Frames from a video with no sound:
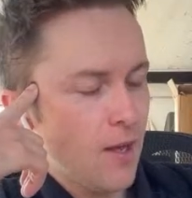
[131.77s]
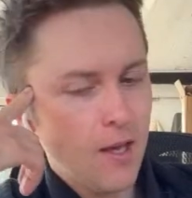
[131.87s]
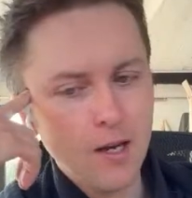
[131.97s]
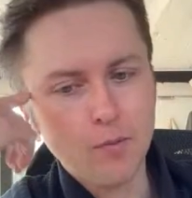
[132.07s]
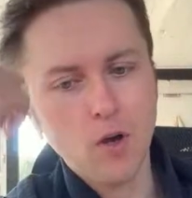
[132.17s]

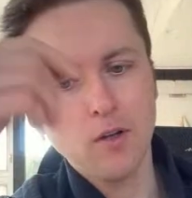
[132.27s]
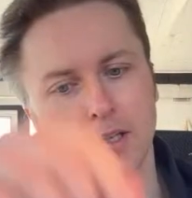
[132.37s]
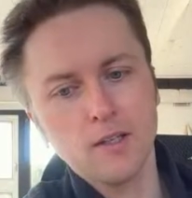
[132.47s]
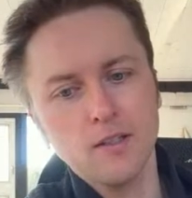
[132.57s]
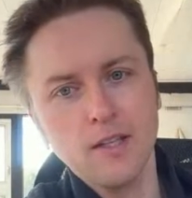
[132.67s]
And
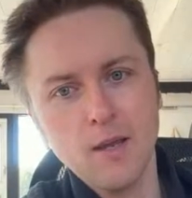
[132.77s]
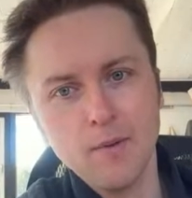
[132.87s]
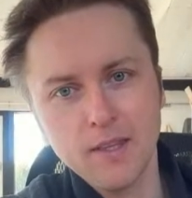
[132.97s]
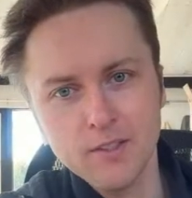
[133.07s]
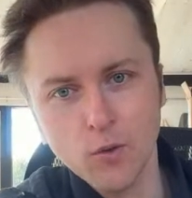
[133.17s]
I'm
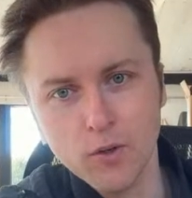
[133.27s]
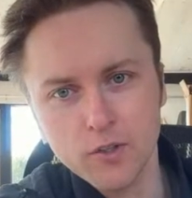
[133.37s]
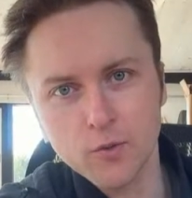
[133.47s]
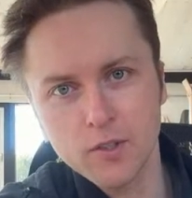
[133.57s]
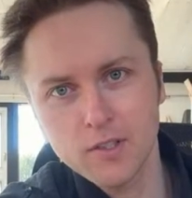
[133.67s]
naming these
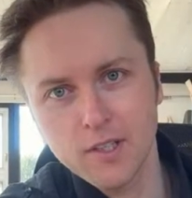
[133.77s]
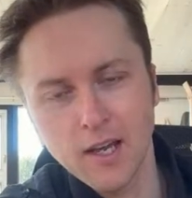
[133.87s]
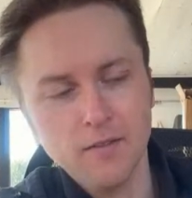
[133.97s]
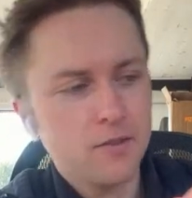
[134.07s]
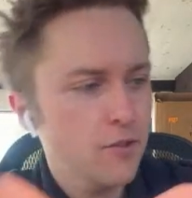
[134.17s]
orange ones
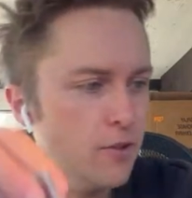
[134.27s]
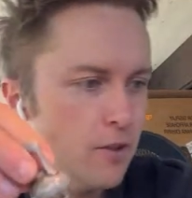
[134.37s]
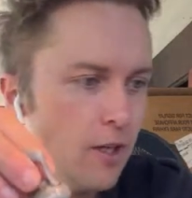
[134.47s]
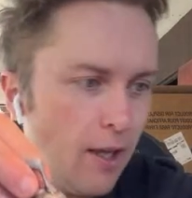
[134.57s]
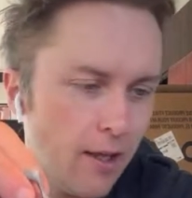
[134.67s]

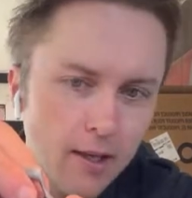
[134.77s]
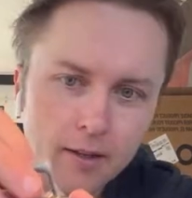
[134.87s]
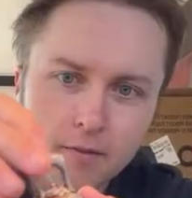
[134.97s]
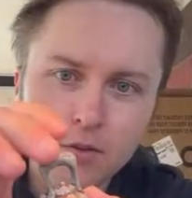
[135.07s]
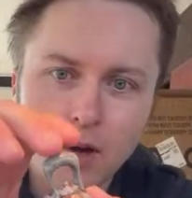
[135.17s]
after a
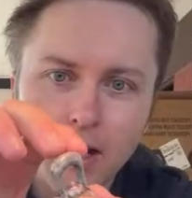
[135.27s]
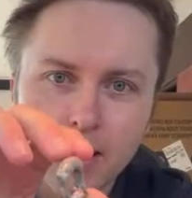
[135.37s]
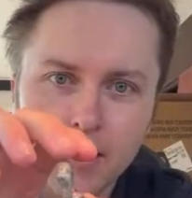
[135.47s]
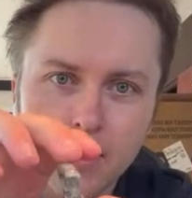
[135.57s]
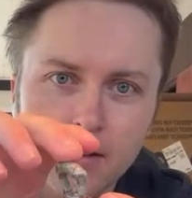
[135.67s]

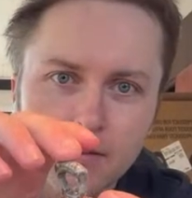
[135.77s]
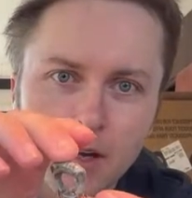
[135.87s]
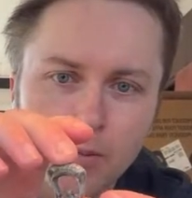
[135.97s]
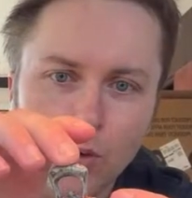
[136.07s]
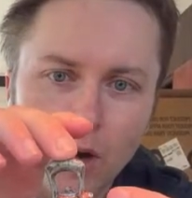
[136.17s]
variety of
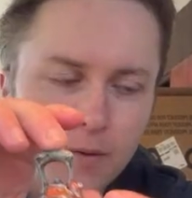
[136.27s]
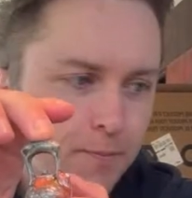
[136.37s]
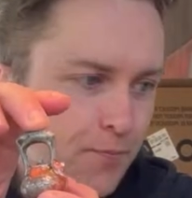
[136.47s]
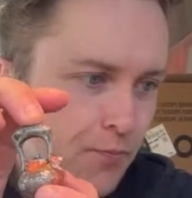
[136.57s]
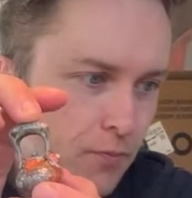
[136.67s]
kumquat,
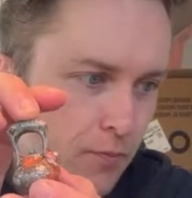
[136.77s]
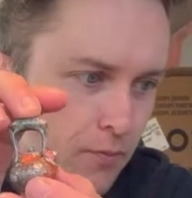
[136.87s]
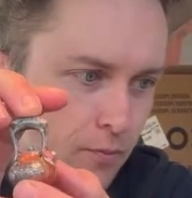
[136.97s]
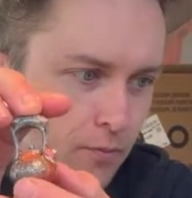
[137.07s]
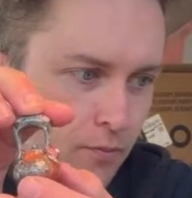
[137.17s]

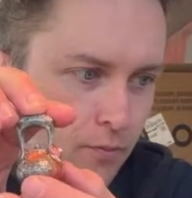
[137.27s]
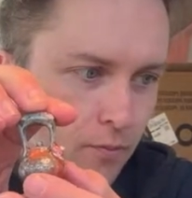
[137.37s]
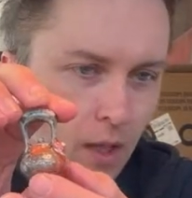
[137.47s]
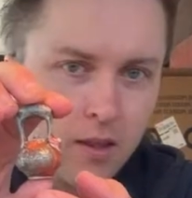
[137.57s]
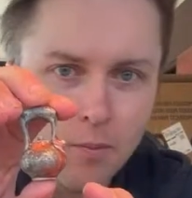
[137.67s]

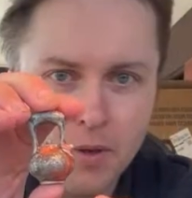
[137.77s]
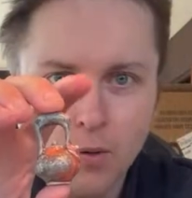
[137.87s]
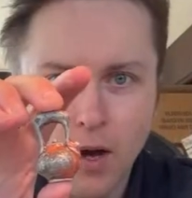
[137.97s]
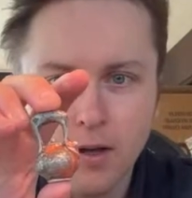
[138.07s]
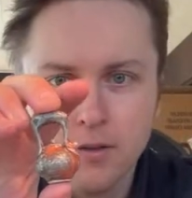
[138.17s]
the
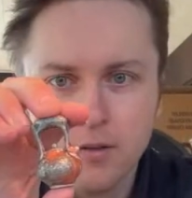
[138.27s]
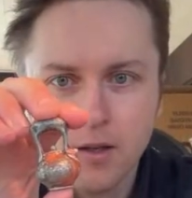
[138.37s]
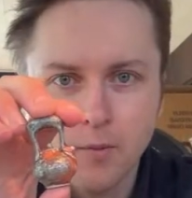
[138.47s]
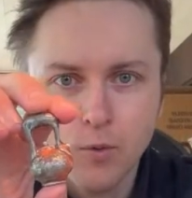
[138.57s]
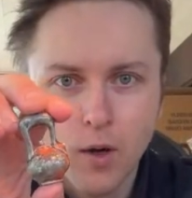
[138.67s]
Miwa
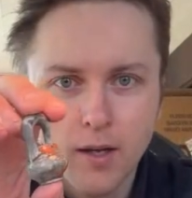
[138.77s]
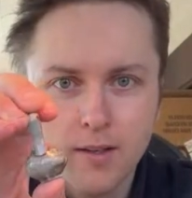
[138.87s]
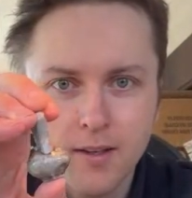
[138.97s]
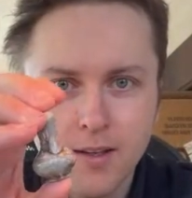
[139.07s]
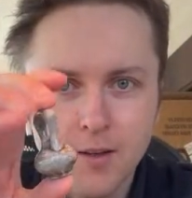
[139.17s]
kumquat,
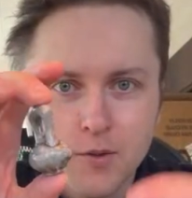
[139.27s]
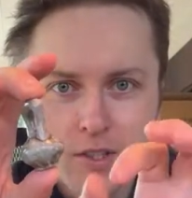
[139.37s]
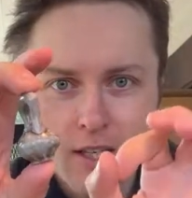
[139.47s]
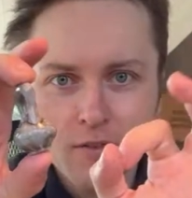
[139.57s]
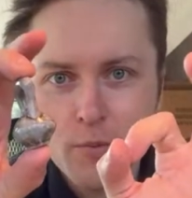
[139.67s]
which is
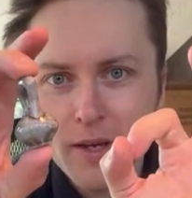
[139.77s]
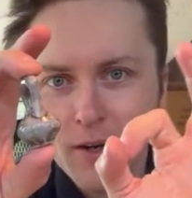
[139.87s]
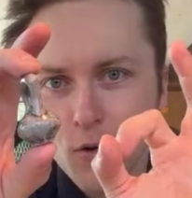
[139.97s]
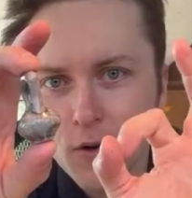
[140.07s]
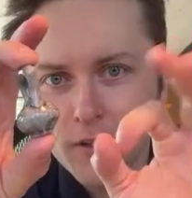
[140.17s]
kind of a big
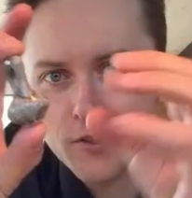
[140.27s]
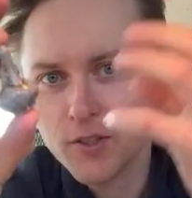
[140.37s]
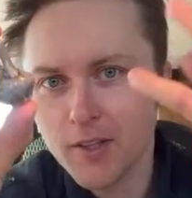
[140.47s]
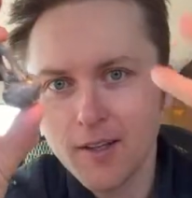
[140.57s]
orange,